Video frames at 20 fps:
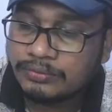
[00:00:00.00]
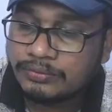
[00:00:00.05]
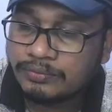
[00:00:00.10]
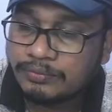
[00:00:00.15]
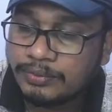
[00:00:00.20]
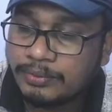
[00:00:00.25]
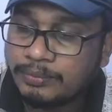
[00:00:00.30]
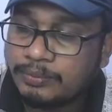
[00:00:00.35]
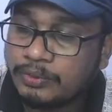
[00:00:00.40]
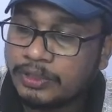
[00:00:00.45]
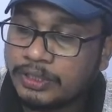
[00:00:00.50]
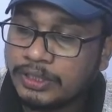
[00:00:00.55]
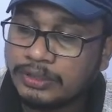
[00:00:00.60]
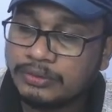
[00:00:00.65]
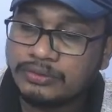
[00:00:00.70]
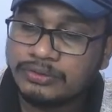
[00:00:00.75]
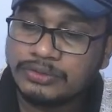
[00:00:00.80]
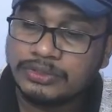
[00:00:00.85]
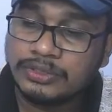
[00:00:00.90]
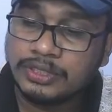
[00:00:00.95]
people
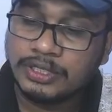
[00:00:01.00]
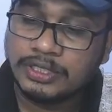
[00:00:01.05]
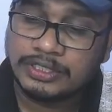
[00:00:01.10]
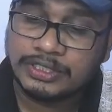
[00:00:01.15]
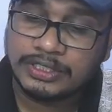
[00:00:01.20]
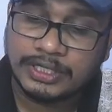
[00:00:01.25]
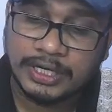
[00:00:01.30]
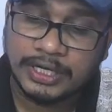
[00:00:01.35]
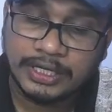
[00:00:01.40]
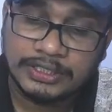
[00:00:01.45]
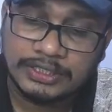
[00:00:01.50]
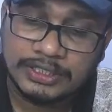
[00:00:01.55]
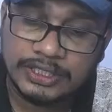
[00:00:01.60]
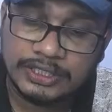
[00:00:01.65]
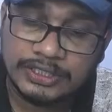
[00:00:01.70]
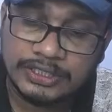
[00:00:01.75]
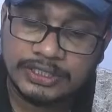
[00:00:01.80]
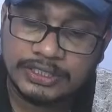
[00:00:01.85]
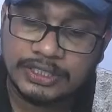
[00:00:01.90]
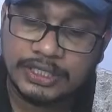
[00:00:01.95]
use
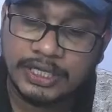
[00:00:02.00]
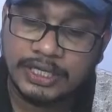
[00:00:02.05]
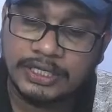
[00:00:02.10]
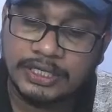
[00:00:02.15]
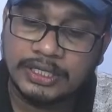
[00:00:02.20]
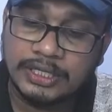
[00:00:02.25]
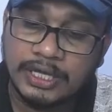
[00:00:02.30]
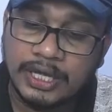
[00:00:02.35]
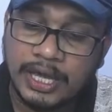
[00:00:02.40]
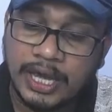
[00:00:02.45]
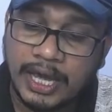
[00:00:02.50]
strangest thing